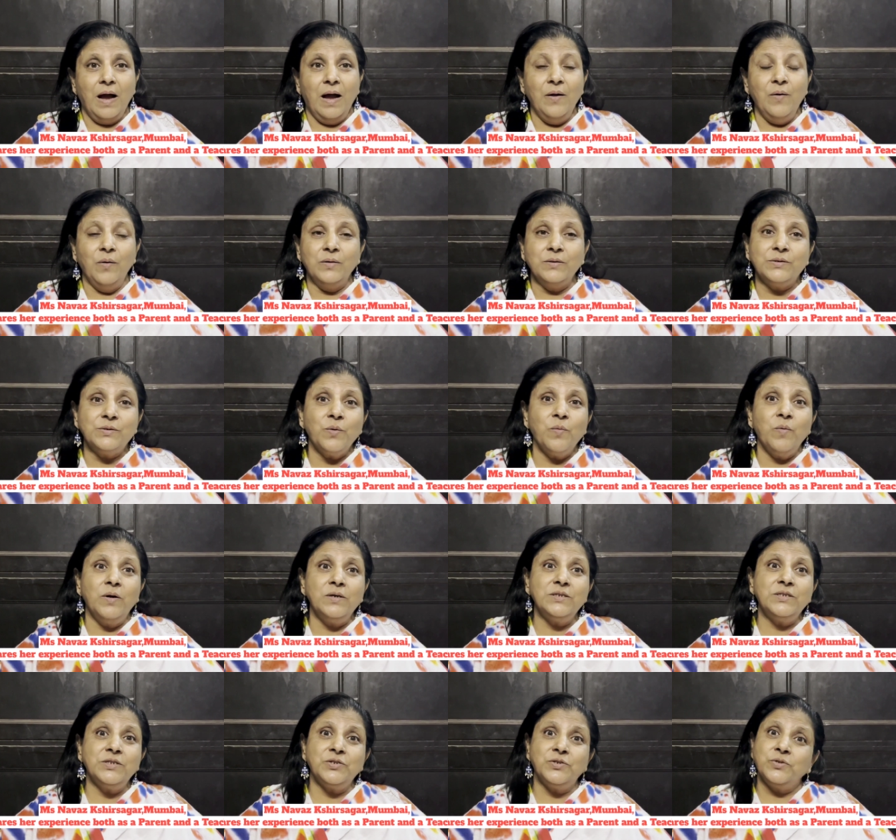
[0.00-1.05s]
I also
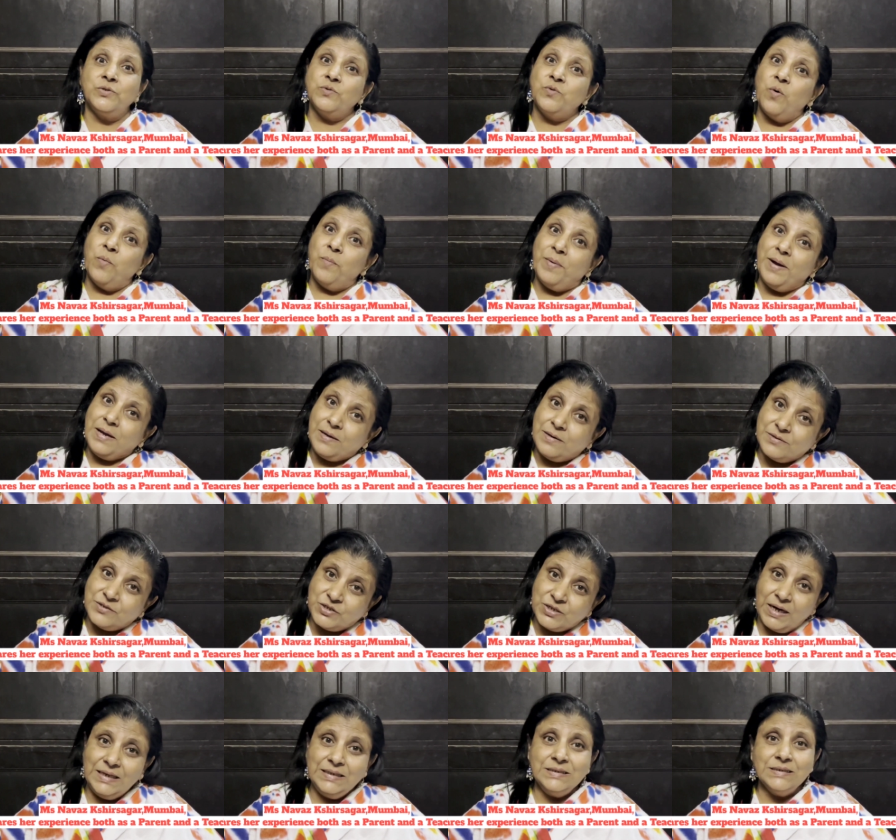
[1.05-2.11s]
wanted to know my
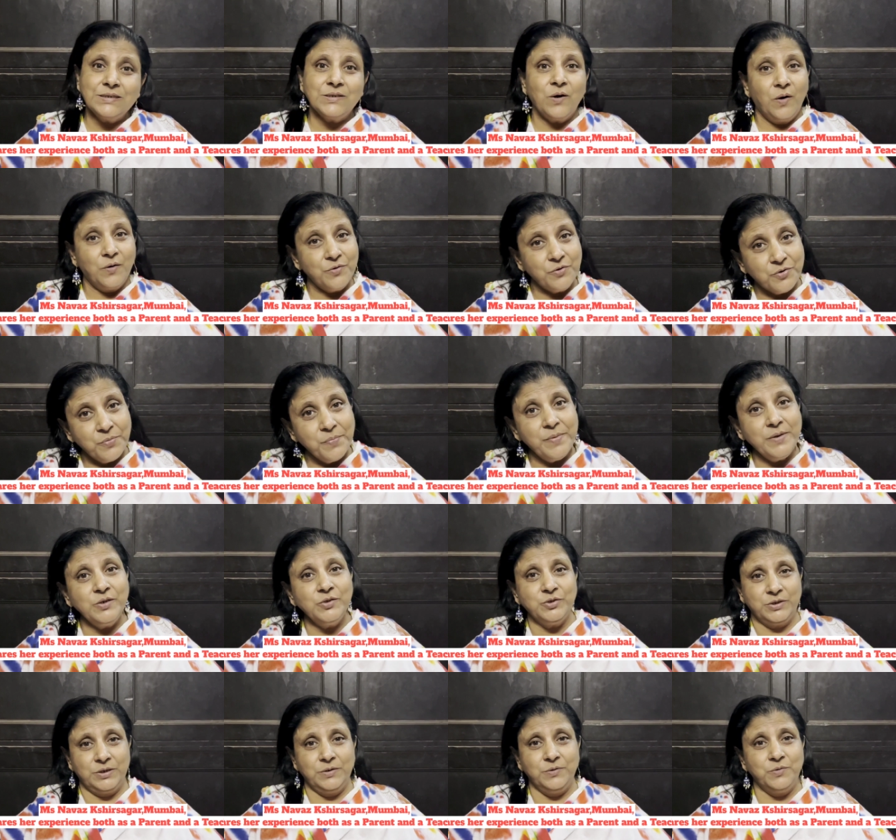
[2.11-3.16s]
child's
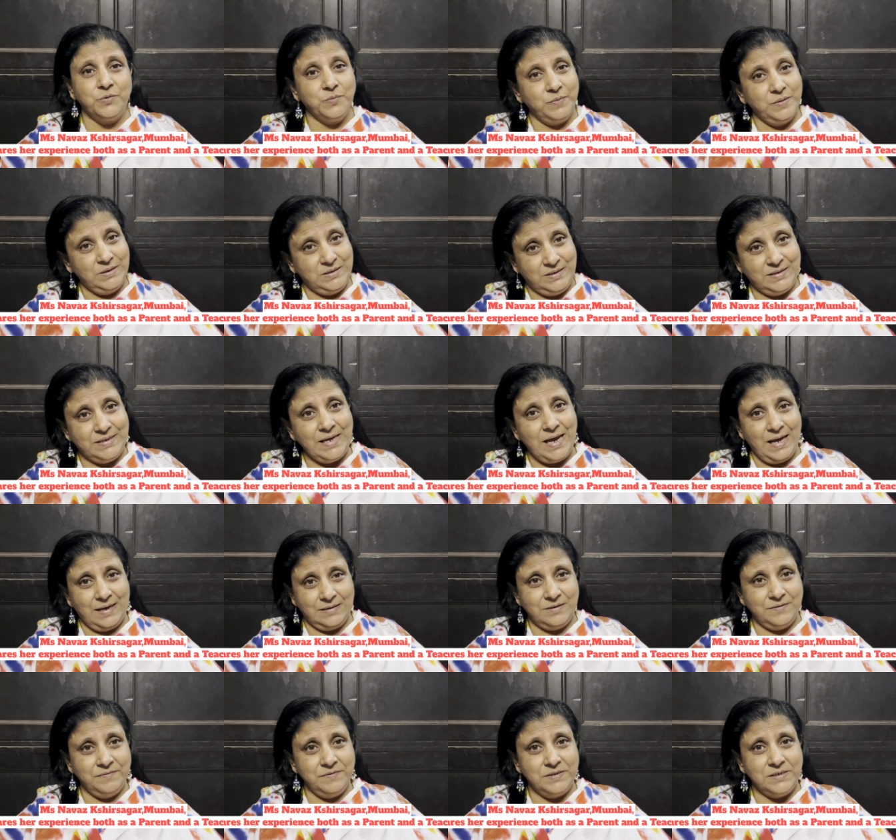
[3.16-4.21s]
contribution towards the
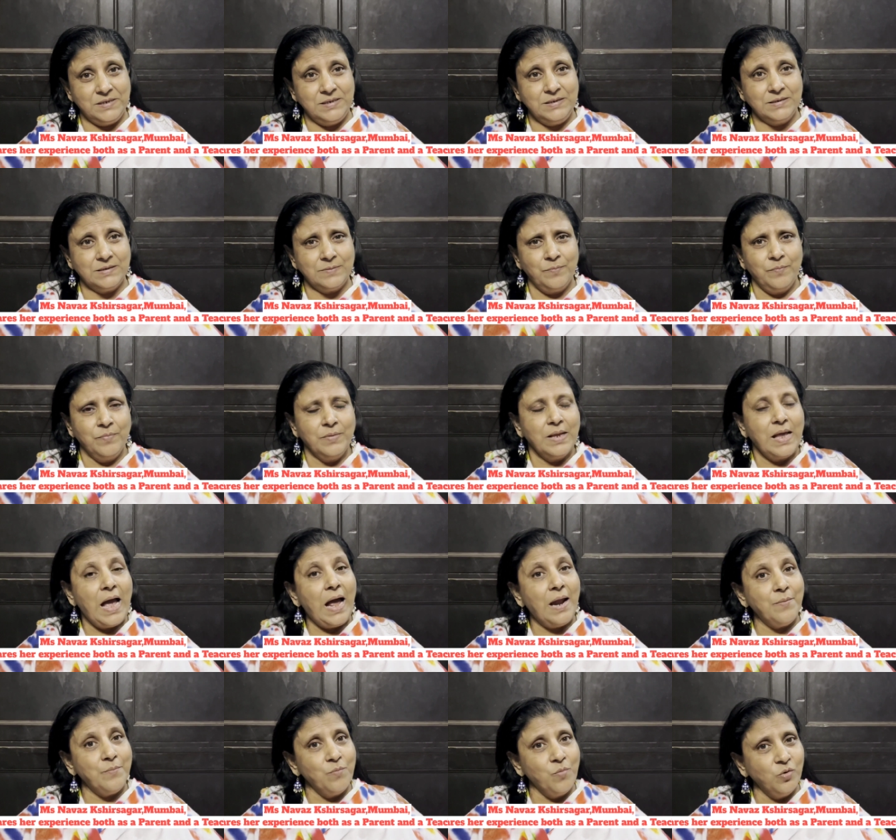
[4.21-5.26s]
activities
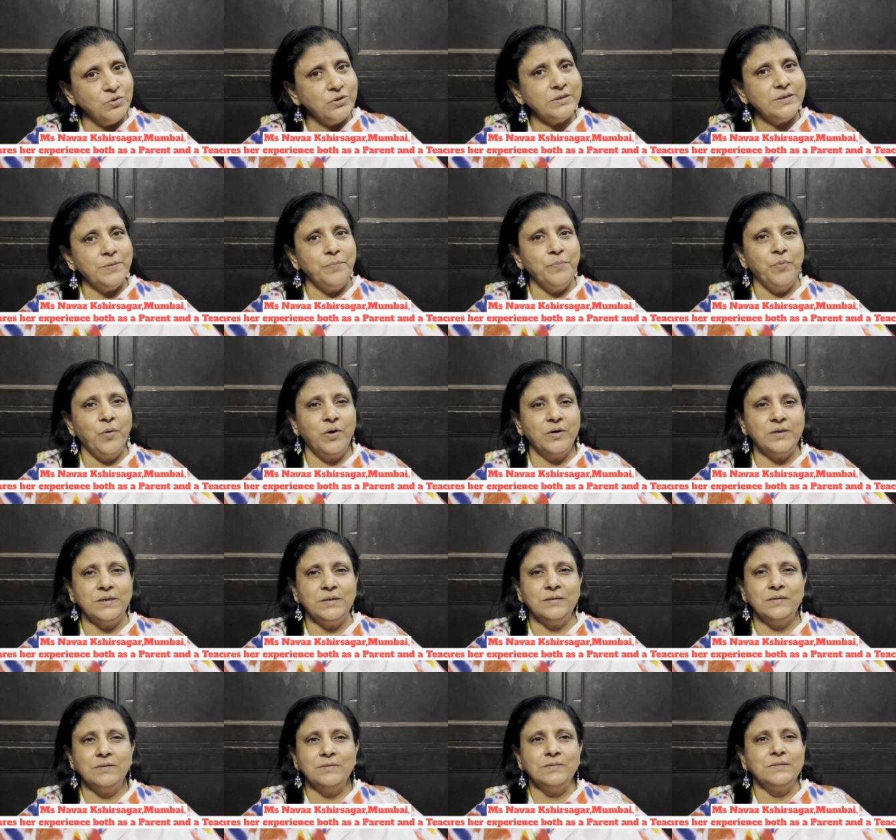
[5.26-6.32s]
and, most
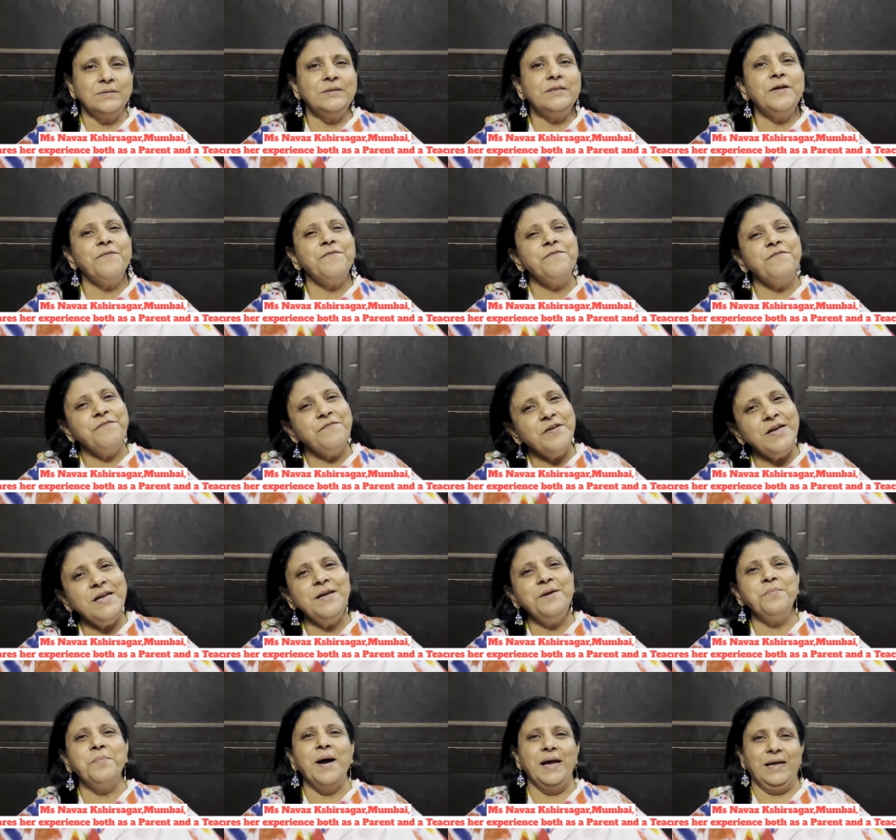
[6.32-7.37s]
important, the
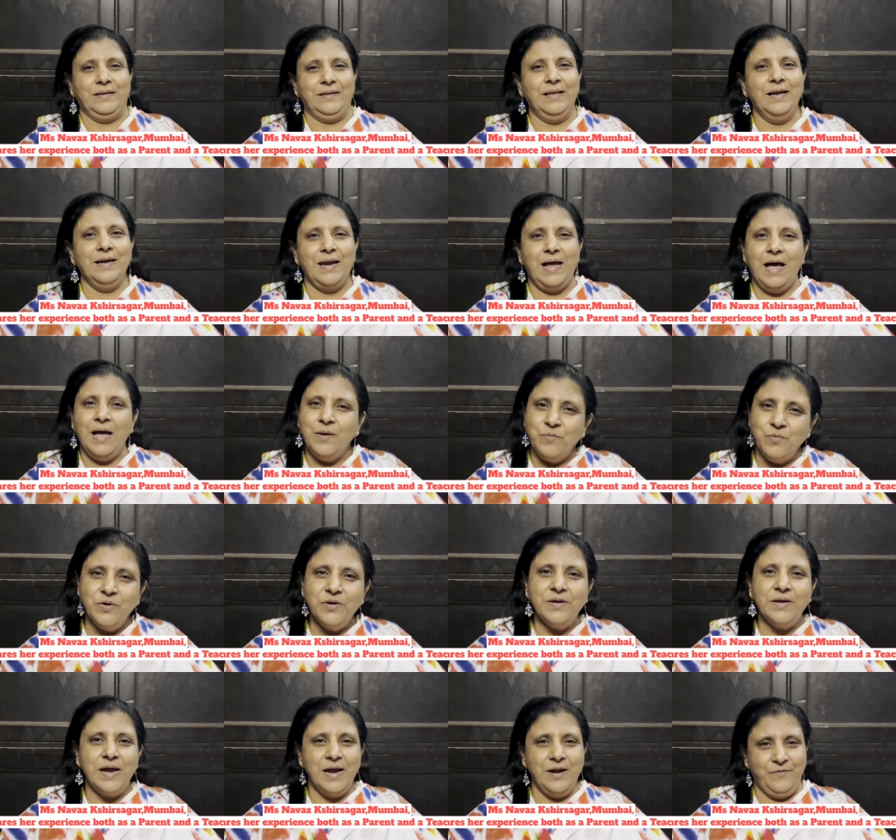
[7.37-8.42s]
feedback that I
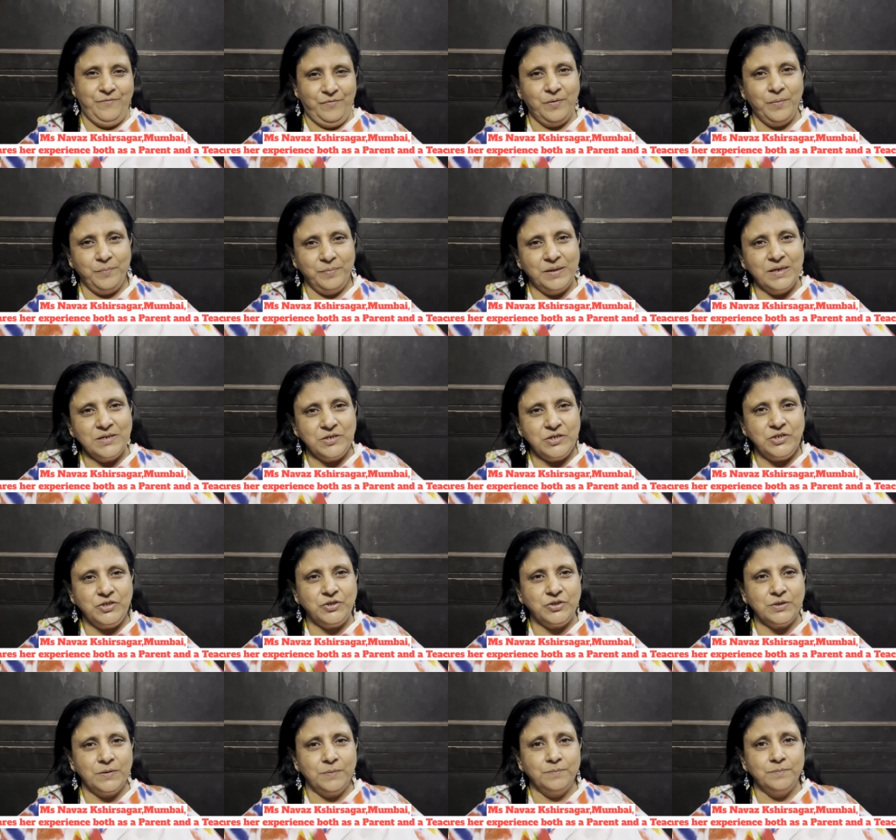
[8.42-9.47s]
would get from the
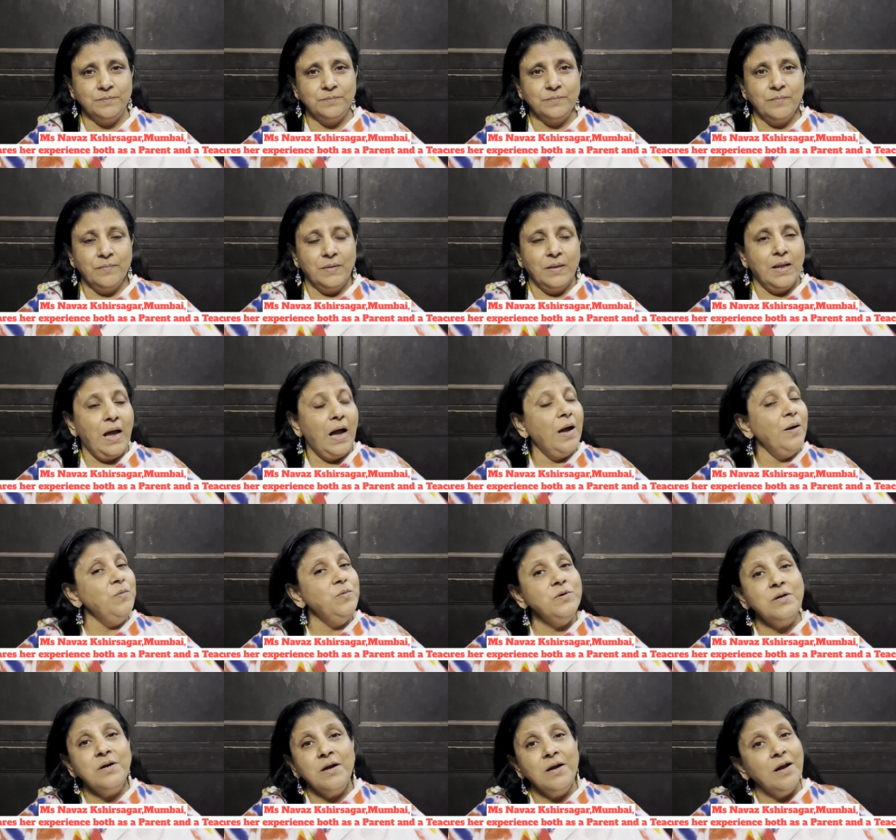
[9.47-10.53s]
teacher. I
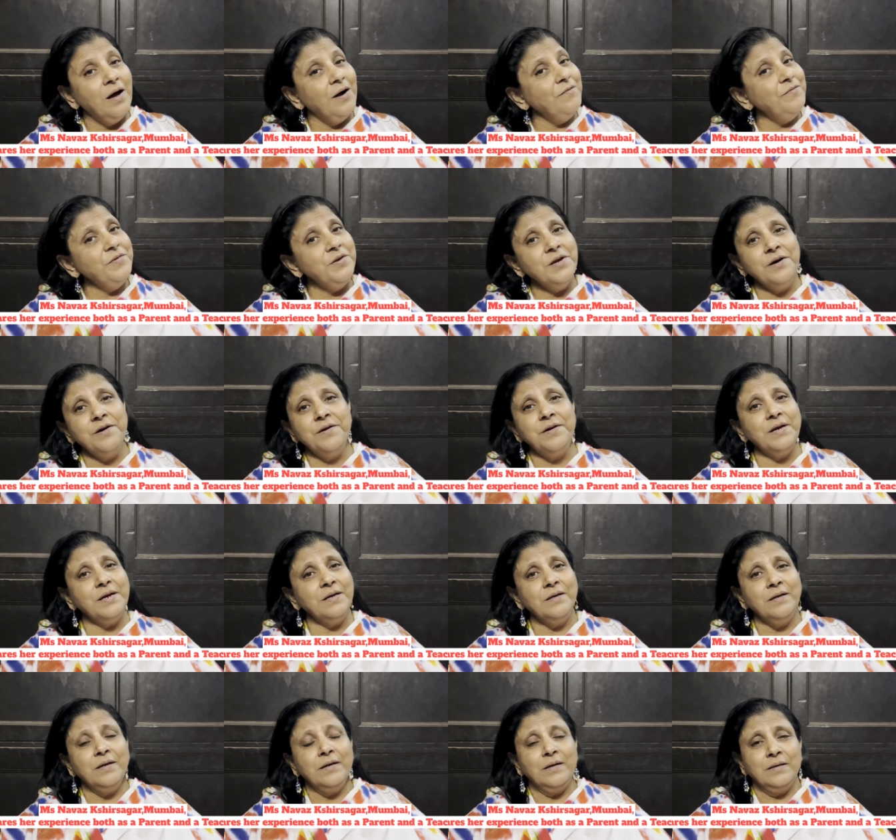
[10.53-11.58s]
would love
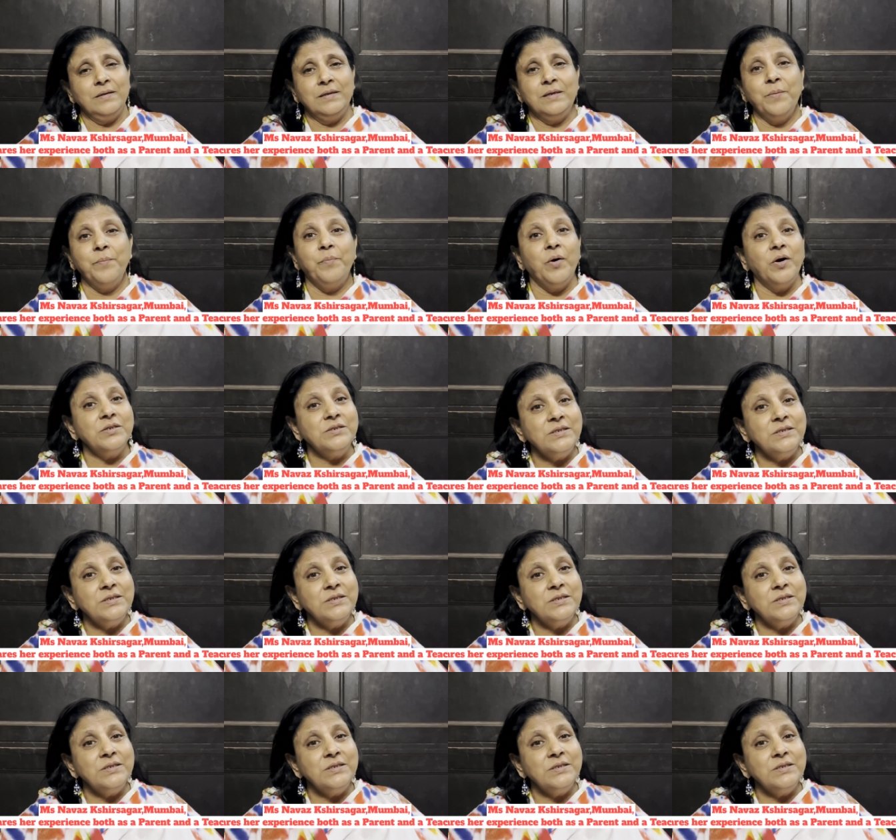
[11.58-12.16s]
hearing the